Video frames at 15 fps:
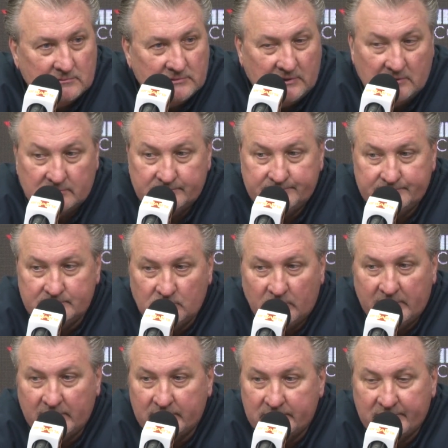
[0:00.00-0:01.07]
So
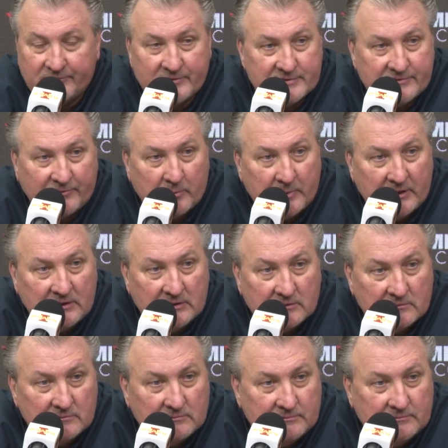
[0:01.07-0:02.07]
we had a difference of opinion.